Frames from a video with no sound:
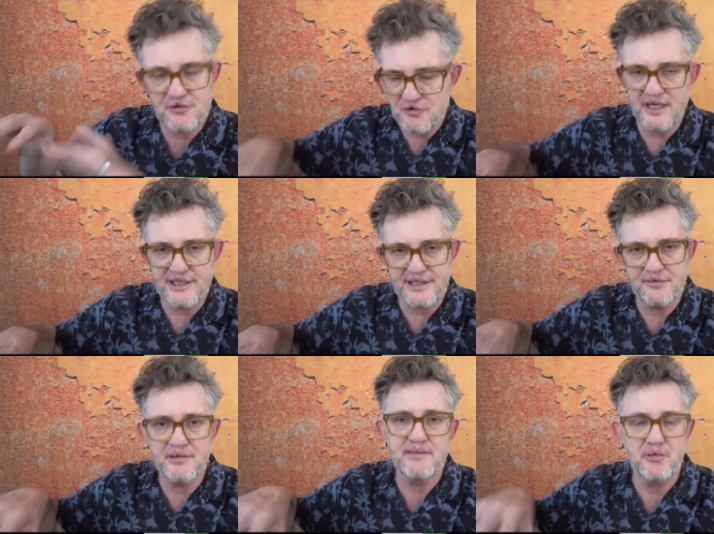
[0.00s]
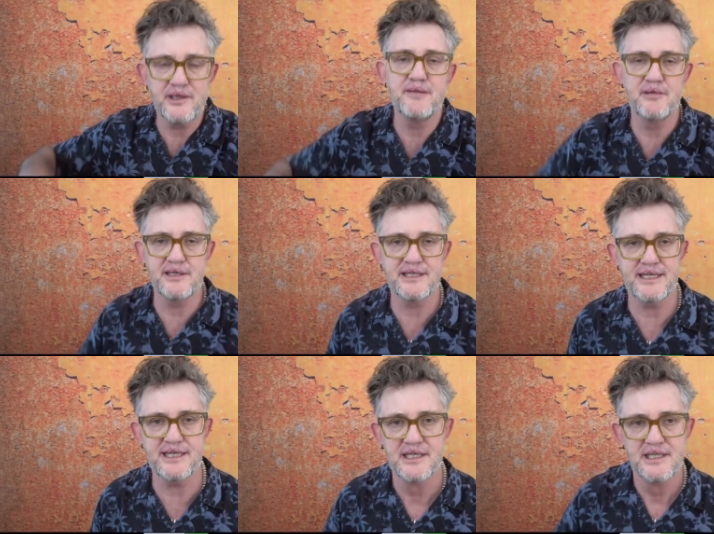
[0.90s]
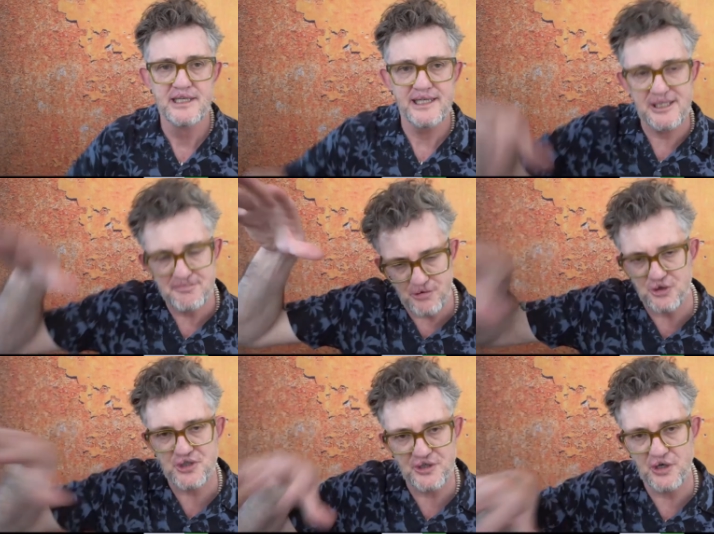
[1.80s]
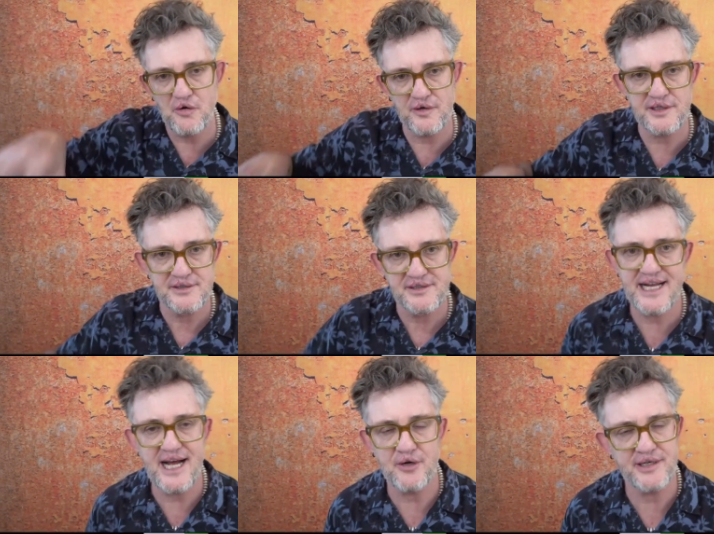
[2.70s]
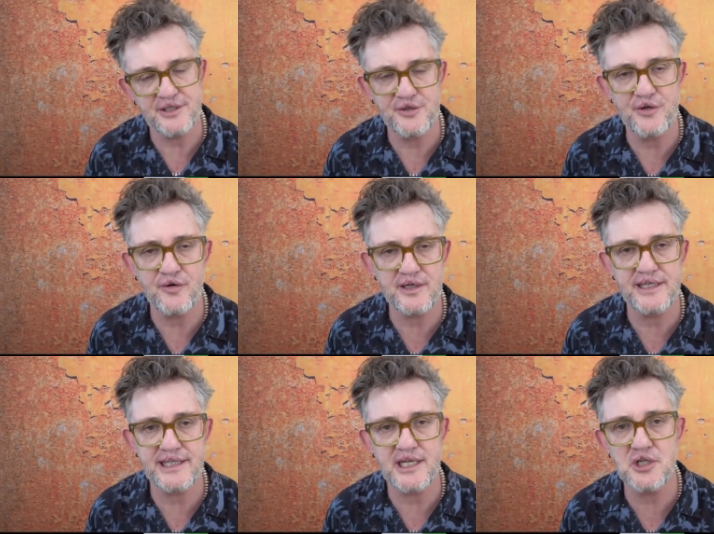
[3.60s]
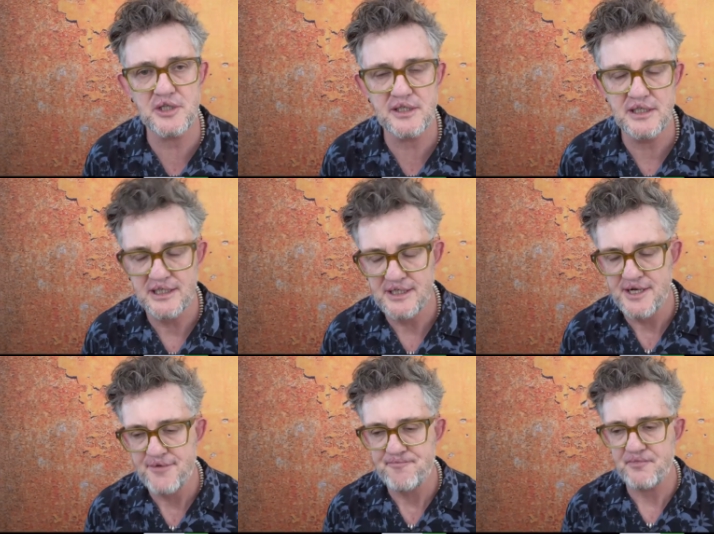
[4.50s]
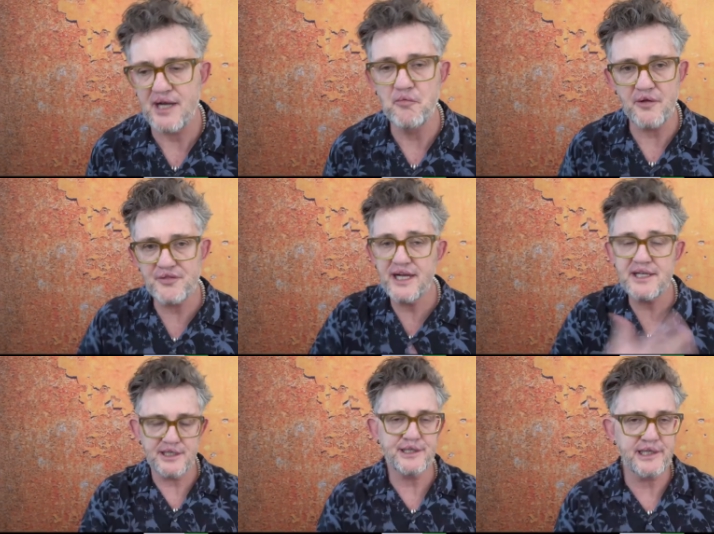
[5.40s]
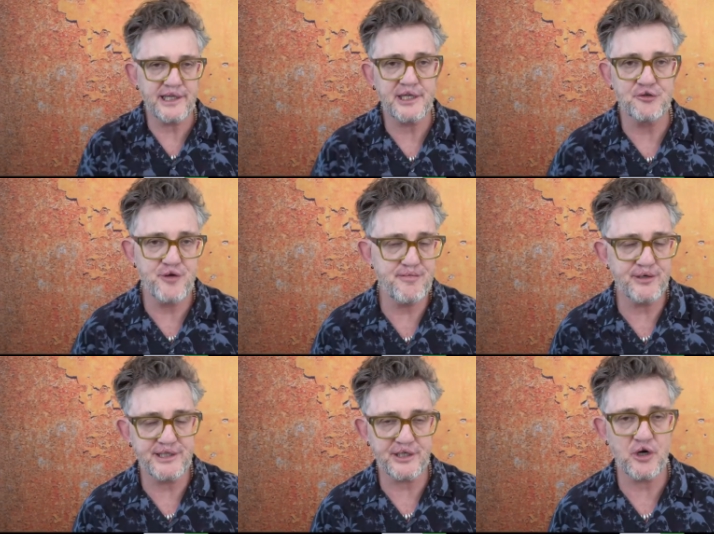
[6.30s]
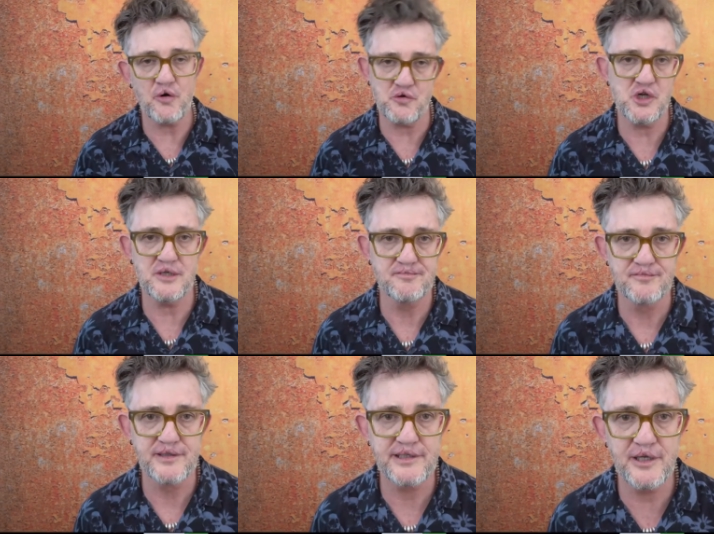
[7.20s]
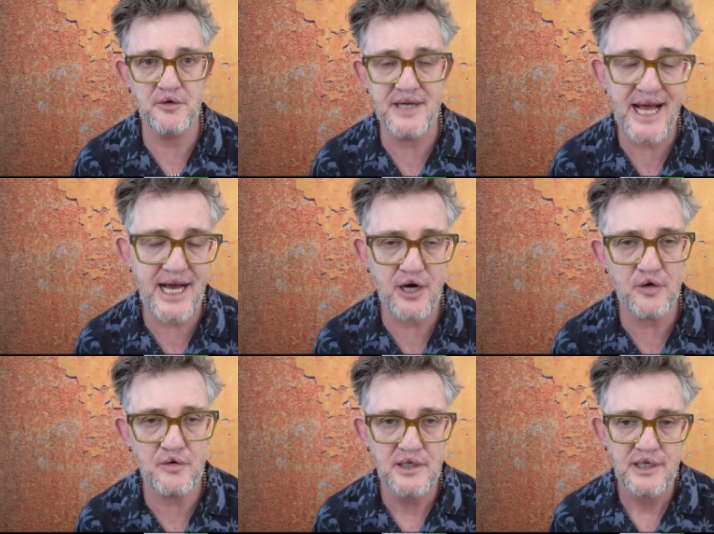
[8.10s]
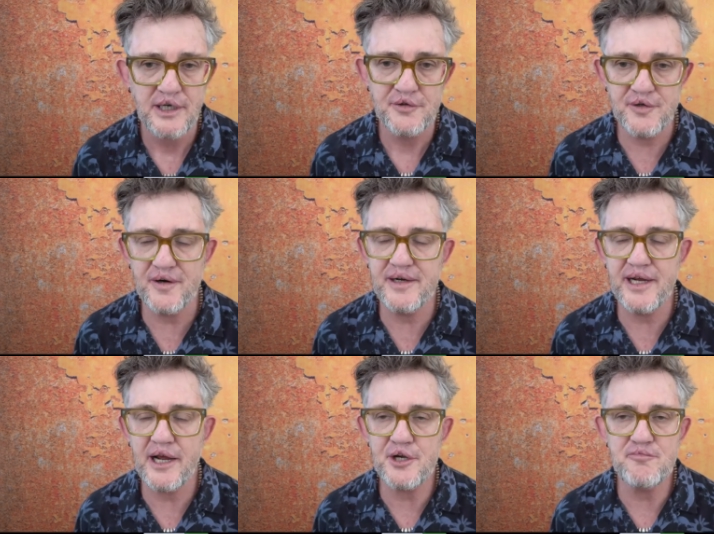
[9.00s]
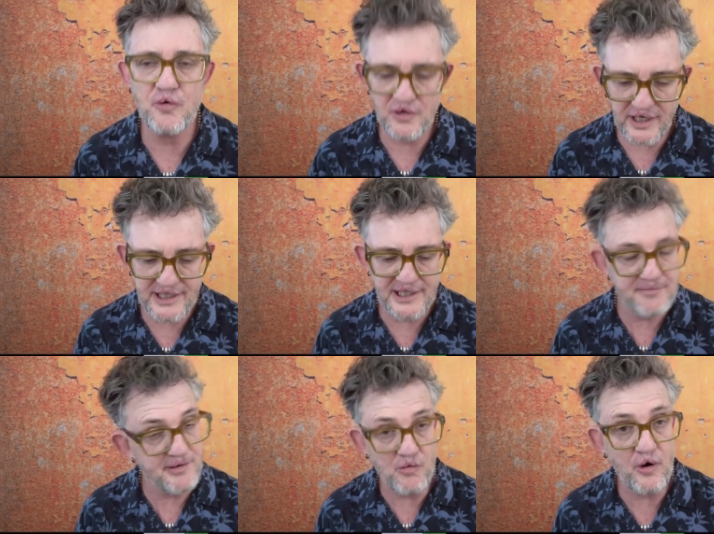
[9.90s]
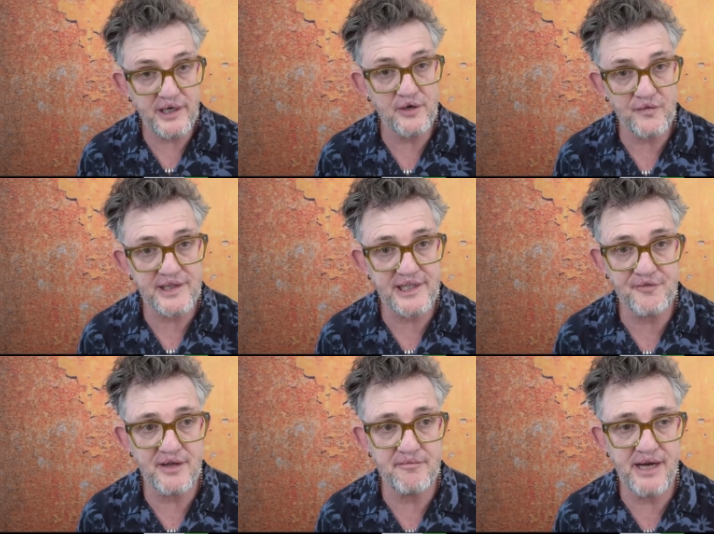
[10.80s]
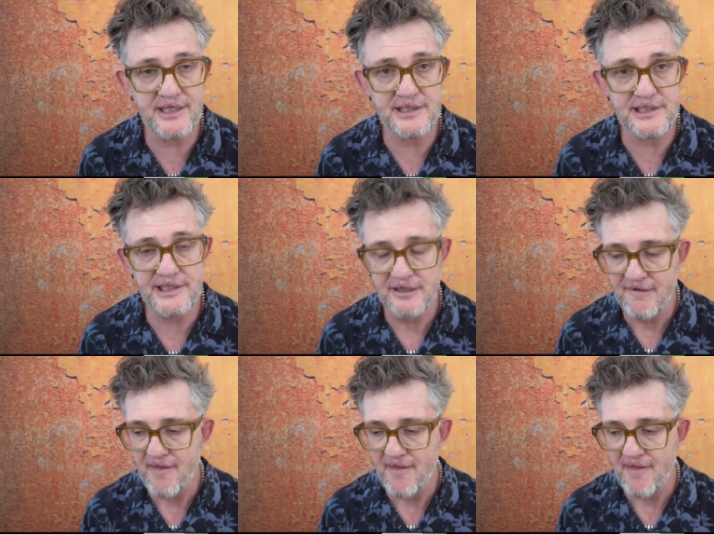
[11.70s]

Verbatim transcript: and trust and responsibility is pushed lower down into the organization. And what that does is it contributes to culture. So now, not only are you more likely to be working on the stuff that matters,